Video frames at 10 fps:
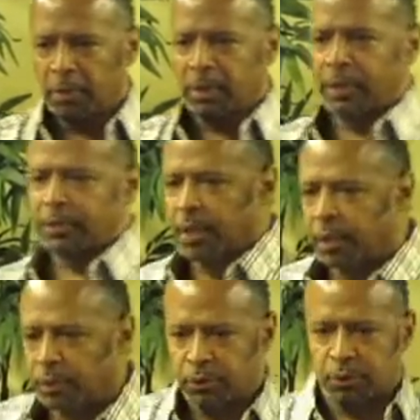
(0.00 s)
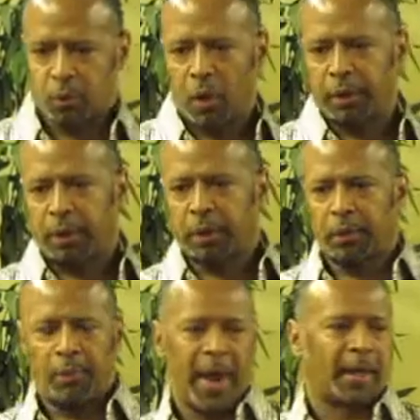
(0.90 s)
their genitals working
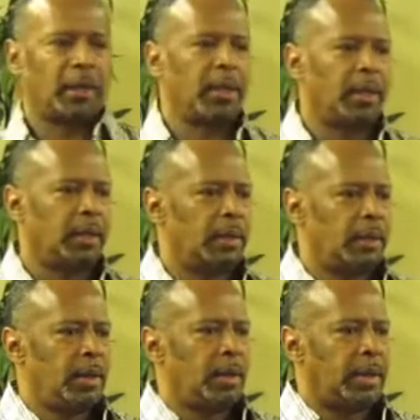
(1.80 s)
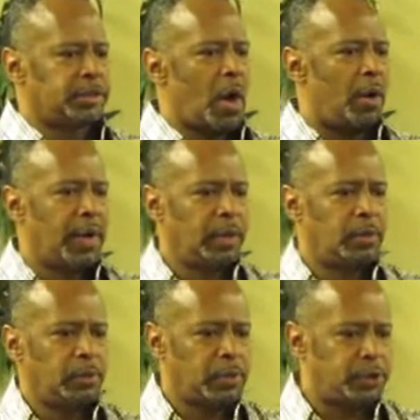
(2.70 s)
correctly because all they
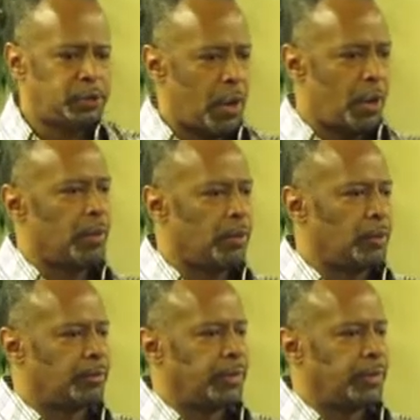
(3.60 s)
do is serve